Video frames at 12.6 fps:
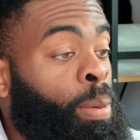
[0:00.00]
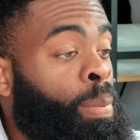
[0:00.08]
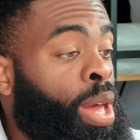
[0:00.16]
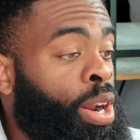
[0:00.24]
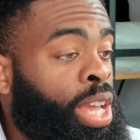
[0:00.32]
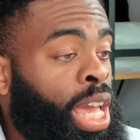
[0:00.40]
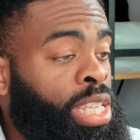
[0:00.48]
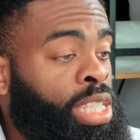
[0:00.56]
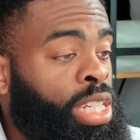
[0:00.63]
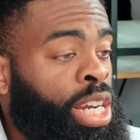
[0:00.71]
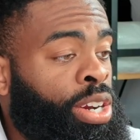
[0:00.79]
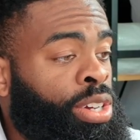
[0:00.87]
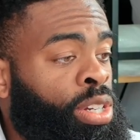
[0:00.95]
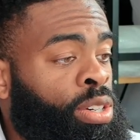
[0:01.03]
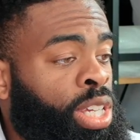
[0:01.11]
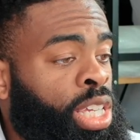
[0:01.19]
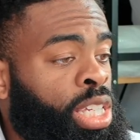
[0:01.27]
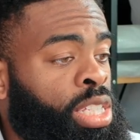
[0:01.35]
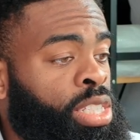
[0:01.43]
Better case scenario
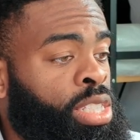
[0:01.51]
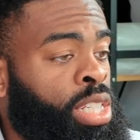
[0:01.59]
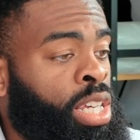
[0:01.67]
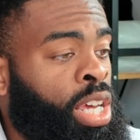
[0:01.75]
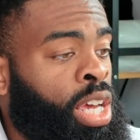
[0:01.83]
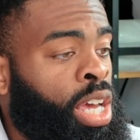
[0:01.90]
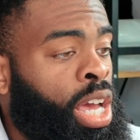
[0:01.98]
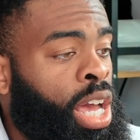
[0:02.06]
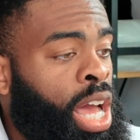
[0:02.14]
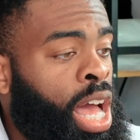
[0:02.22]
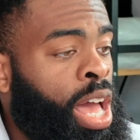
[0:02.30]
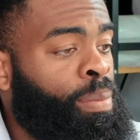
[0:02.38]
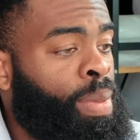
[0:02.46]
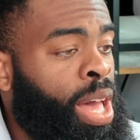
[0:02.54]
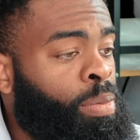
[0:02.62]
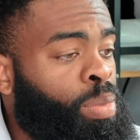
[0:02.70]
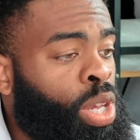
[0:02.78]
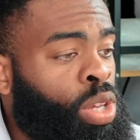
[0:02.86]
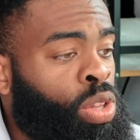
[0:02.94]
is I
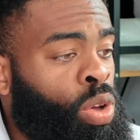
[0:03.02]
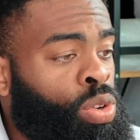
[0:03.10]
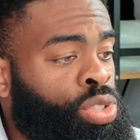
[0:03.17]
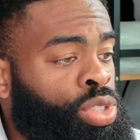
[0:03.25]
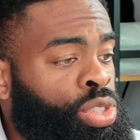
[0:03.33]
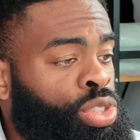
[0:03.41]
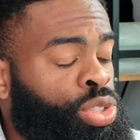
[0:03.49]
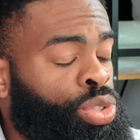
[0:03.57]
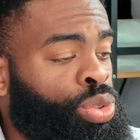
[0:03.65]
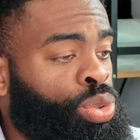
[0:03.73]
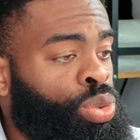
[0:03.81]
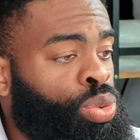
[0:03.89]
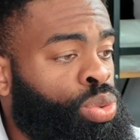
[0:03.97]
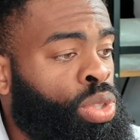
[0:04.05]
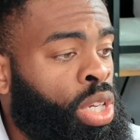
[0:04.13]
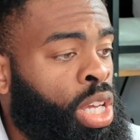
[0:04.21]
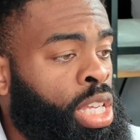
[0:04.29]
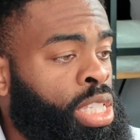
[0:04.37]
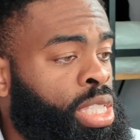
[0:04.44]
might be closer to
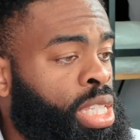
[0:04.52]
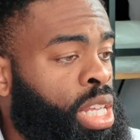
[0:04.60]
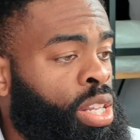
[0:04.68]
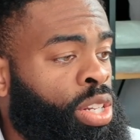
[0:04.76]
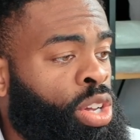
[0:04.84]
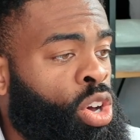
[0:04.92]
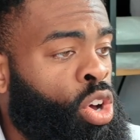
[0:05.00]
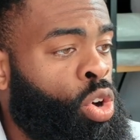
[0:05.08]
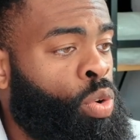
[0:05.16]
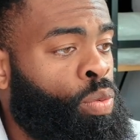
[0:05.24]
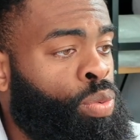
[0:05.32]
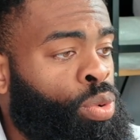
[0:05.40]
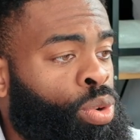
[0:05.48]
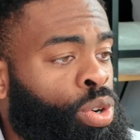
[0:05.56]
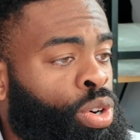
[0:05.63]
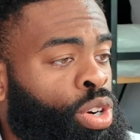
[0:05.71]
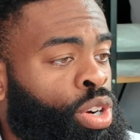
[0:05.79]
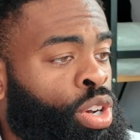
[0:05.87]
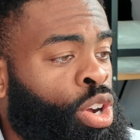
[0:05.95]
selling the home
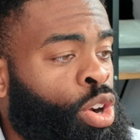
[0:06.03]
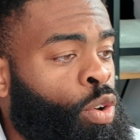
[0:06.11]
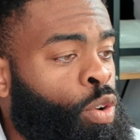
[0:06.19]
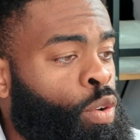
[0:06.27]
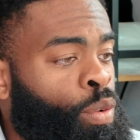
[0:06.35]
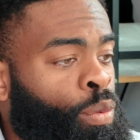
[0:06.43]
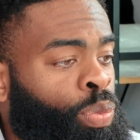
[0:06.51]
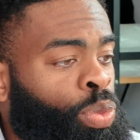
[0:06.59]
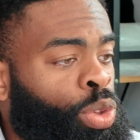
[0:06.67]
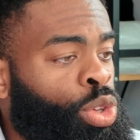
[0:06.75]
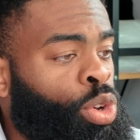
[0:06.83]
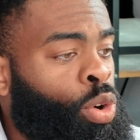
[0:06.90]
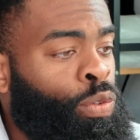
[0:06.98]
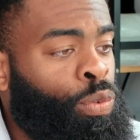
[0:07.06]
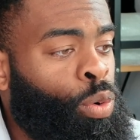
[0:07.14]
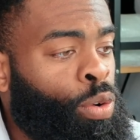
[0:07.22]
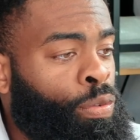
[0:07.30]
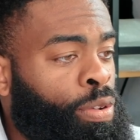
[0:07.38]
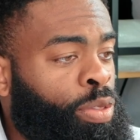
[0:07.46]
for
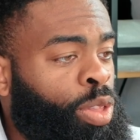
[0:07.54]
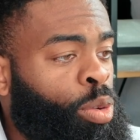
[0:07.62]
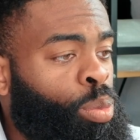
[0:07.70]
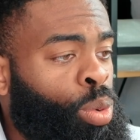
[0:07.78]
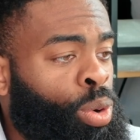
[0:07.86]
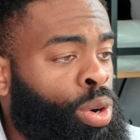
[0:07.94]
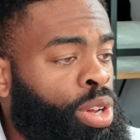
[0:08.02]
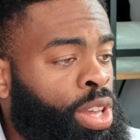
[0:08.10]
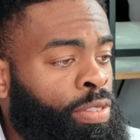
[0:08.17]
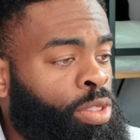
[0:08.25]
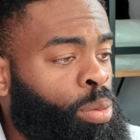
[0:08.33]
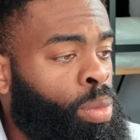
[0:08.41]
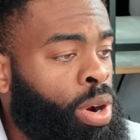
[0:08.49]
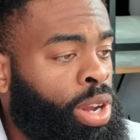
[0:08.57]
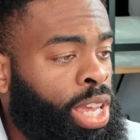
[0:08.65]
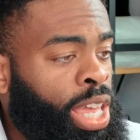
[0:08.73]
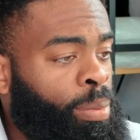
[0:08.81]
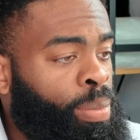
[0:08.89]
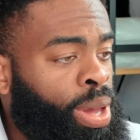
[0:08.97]
450 or more if the
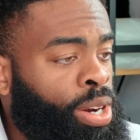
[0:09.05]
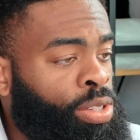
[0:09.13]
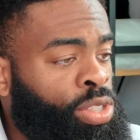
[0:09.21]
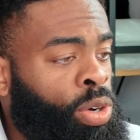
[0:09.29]
market got better.